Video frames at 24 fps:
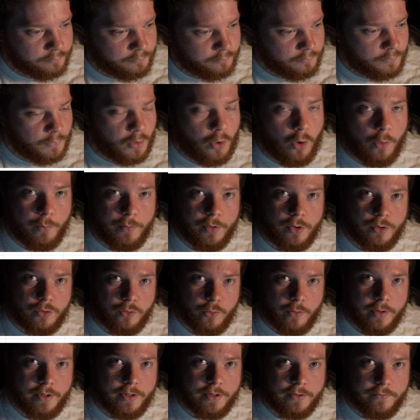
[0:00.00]
Hope you
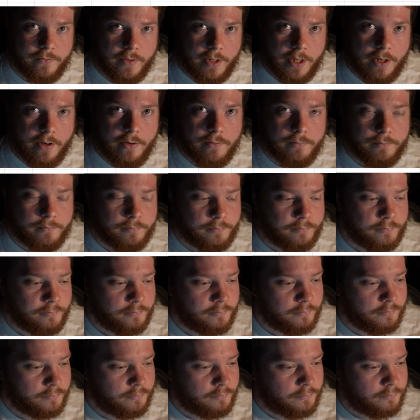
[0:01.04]
enjoyed this video.
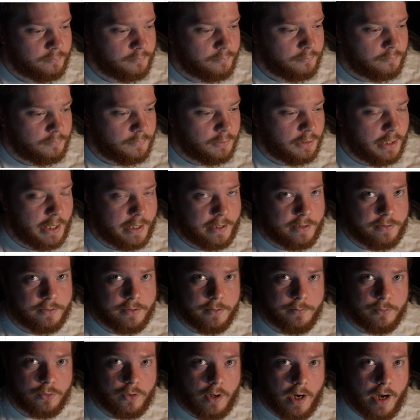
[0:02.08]
Like and
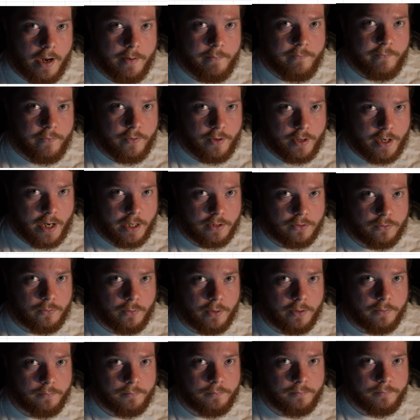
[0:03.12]
subscribe for the next one.
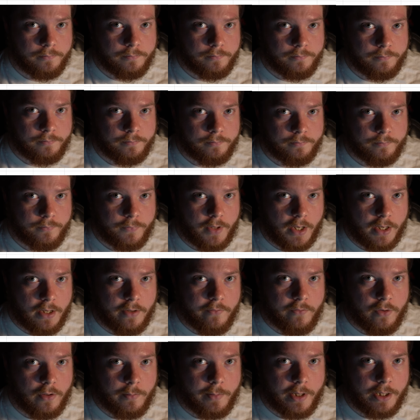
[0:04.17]
Thank you
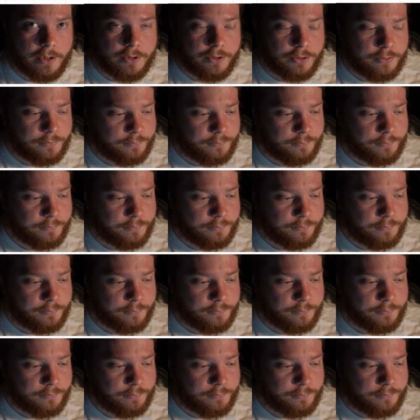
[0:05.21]
very much.